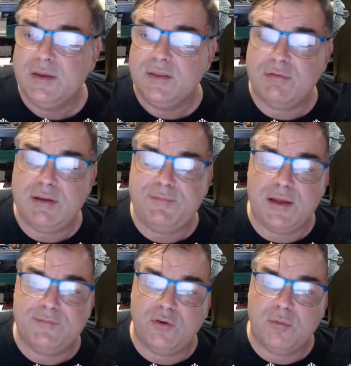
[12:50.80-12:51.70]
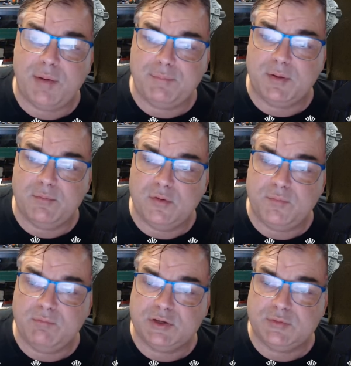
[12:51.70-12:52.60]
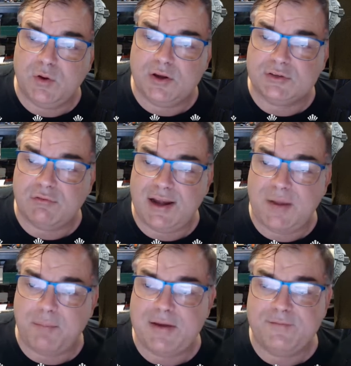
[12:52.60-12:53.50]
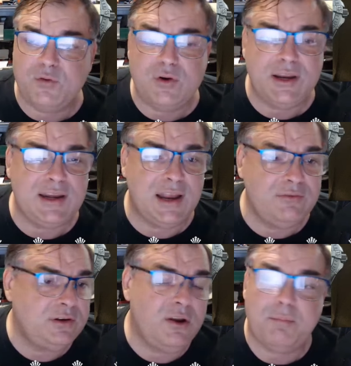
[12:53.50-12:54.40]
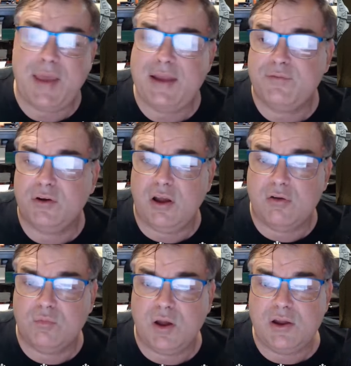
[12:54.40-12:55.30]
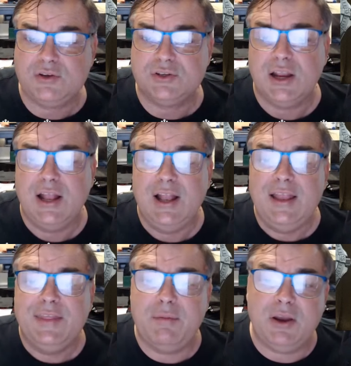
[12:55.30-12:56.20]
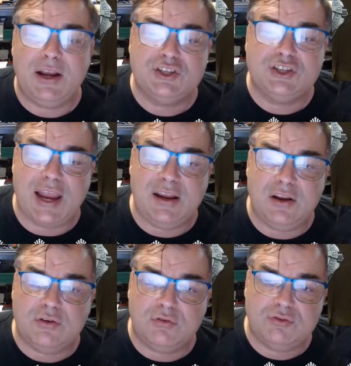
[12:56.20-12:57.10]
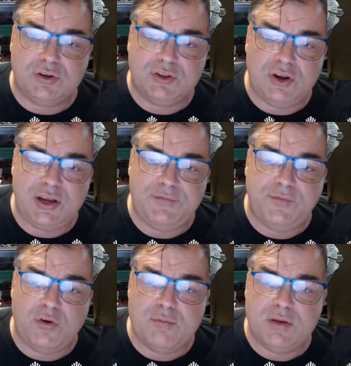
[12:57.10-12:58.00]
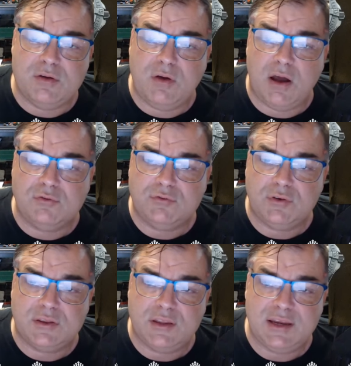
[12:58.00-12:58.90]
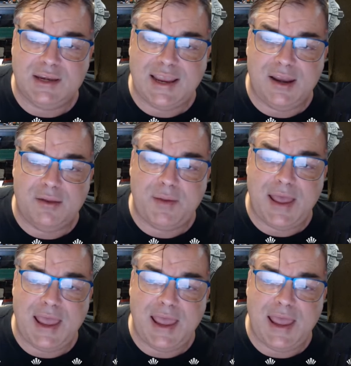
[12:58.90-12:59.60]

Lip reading: 354 bumper movement, which works great. I paid 1400, not bad for a gold watch. Then we got a Jaeger LeCoultre 34 mil ultra thin caliber